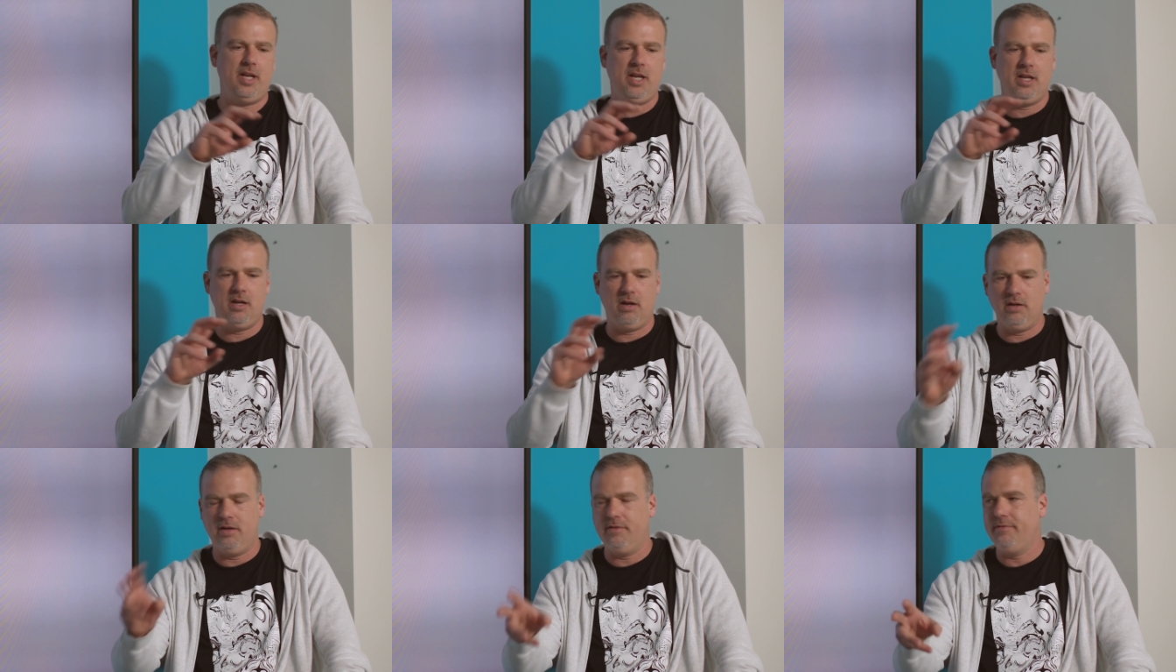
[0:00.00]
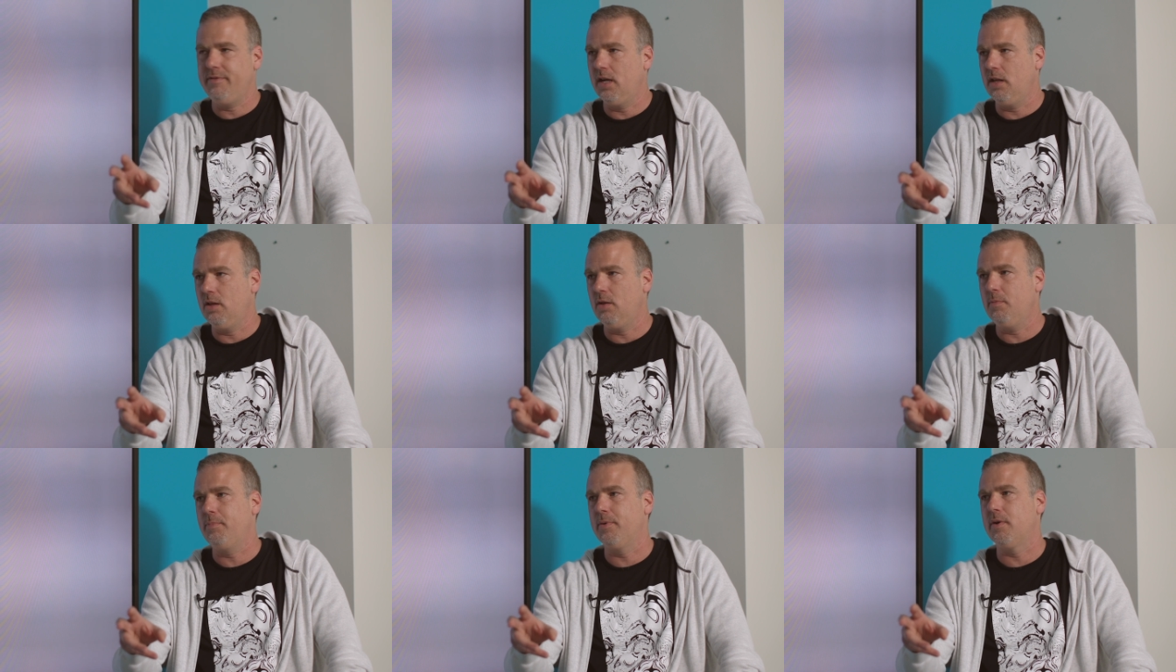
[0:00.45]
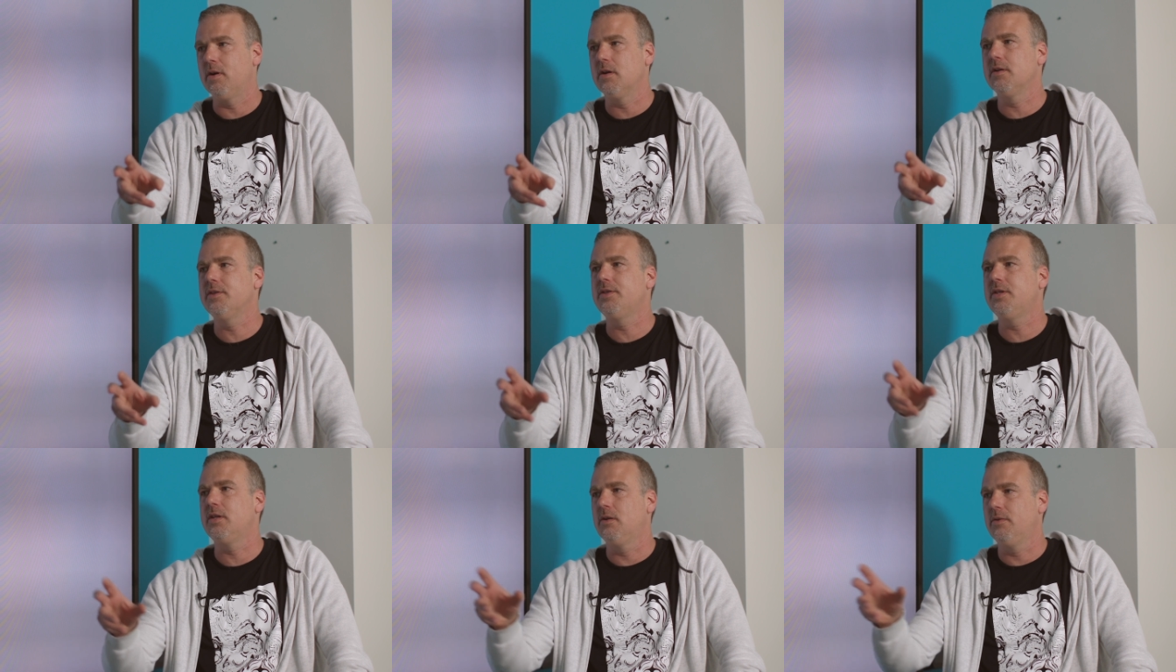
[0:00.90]
AR
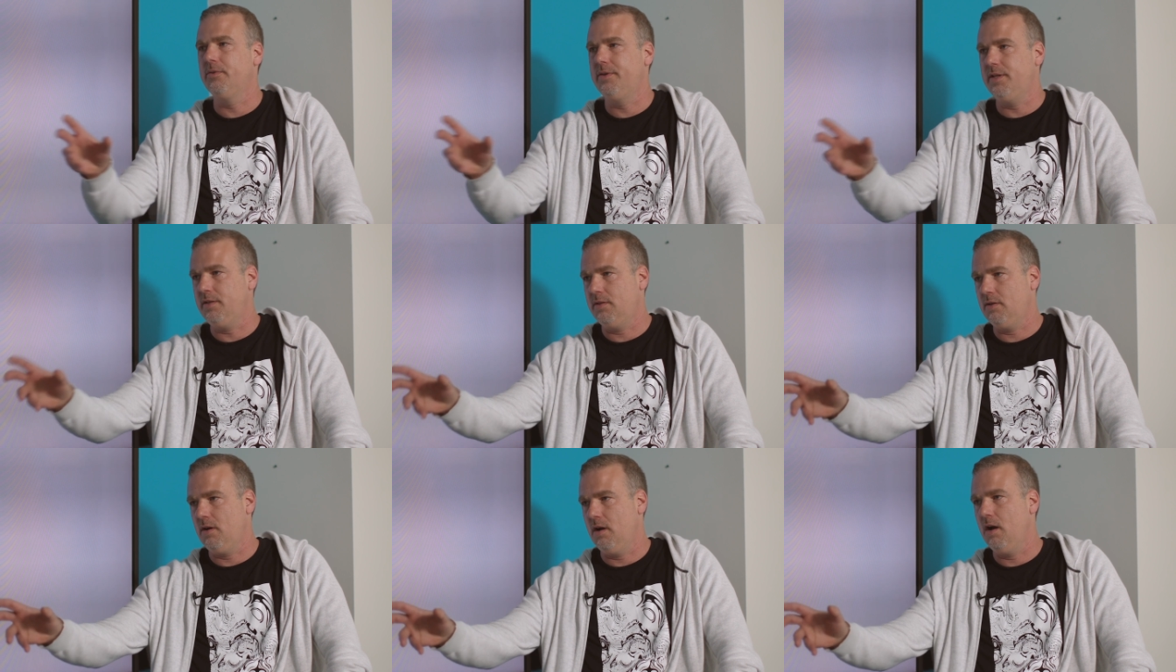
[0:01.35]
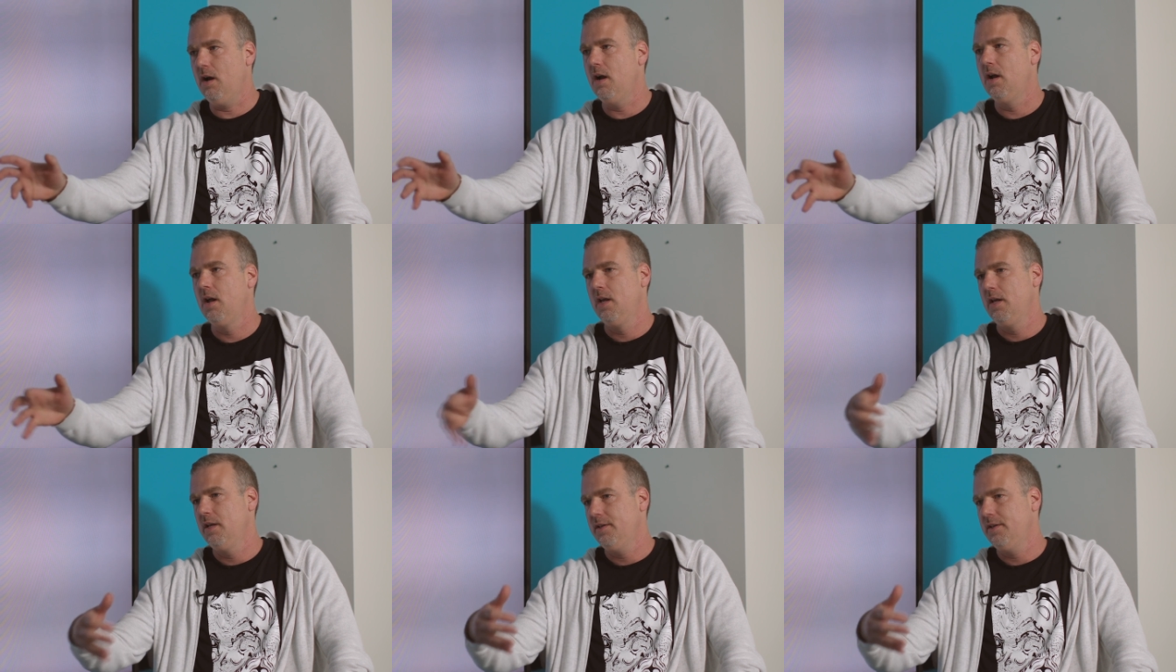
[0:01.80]
developers, you know, these are